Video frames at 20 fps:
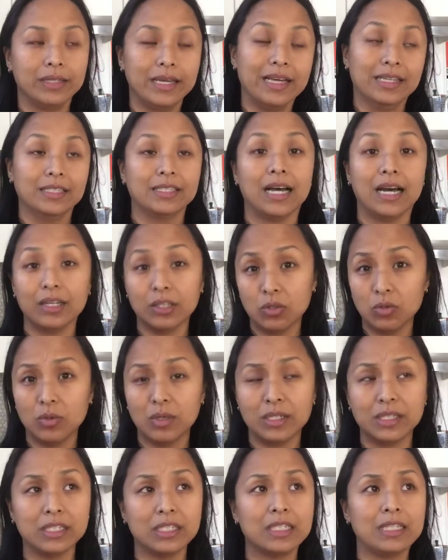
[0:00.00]
Yes, I do
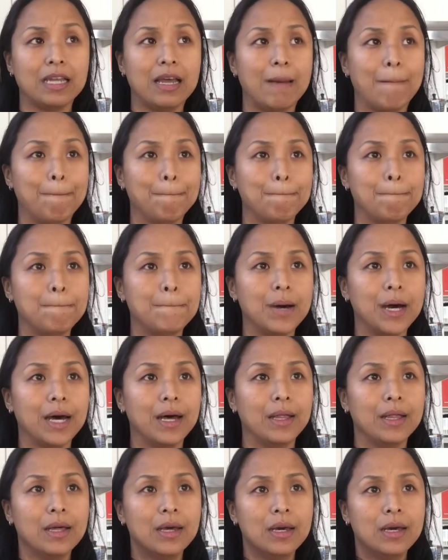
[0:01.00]
understand,
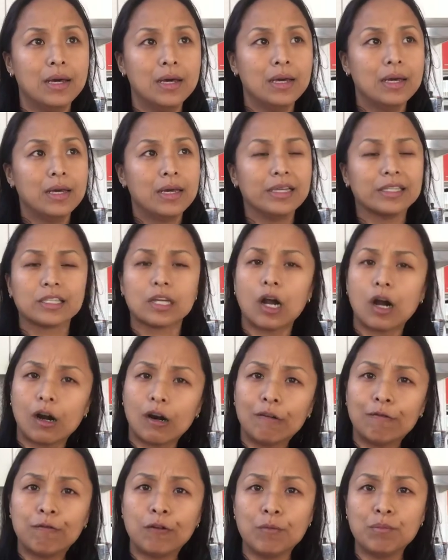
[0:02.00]
but it's
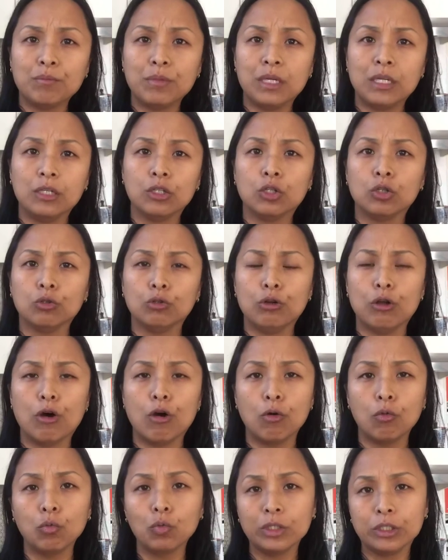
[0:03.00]
hard for me to
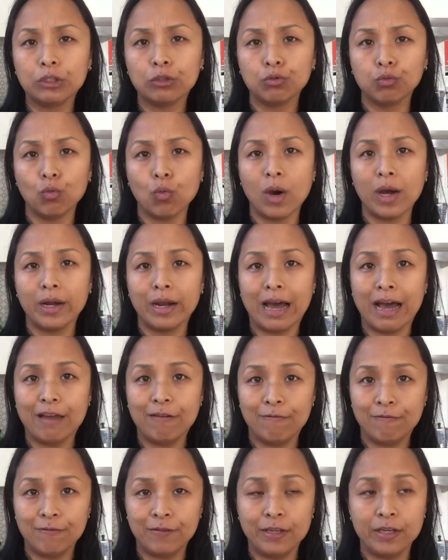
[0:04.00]
know which one
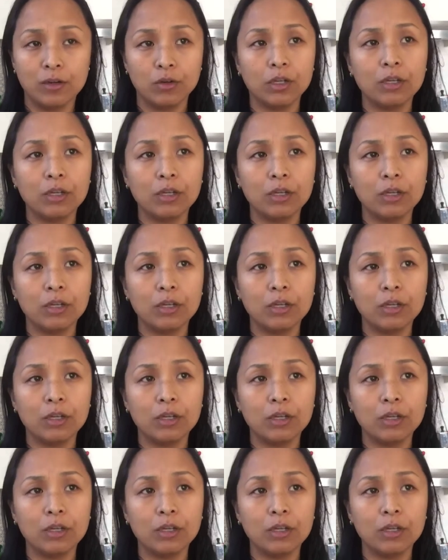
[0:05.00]
I feel.